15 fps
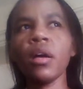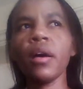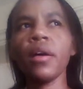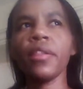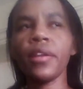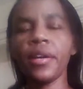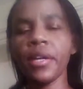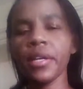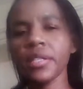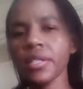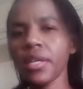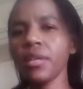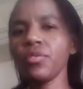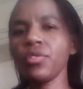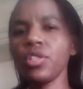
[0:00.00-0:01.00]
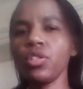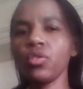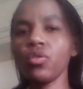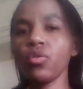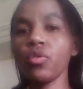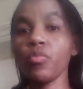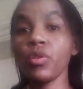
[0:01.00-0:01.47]
And the next round, she
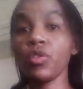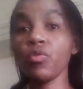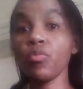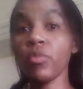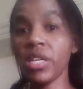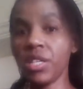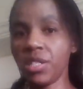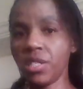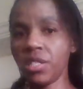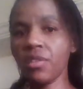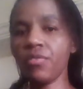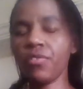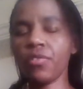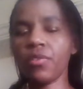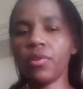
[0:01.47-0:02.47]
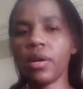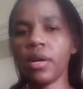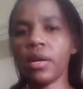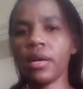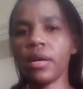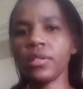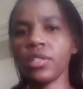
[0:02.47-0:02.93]
told me to make tea for
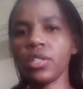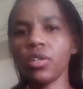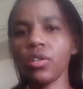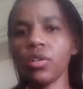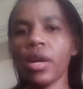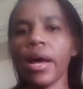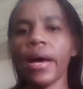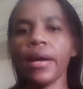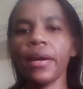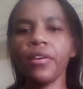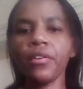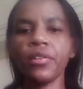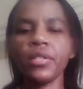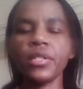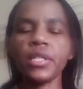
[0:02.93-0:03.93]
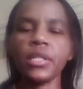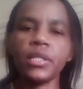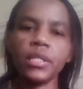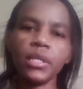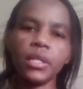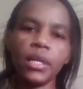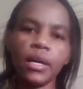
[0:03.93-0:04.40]
her. She called her daughter and
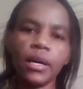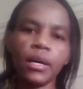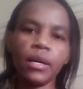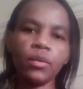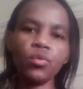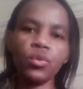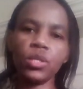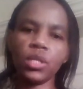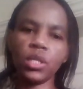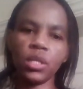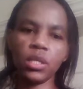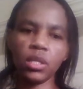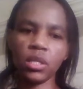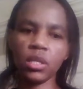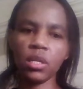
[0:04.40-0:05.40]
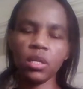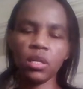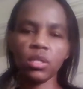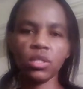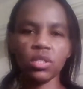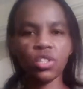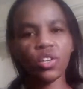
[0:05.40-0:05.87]
tell her, Lucy,
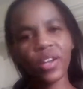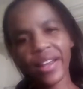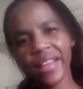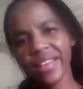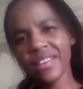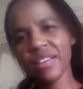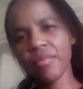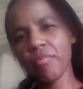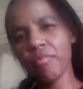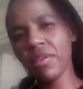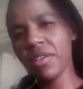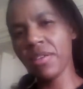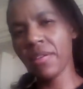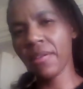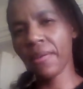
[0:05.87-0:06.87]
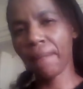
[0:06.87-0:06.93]
she don't like me.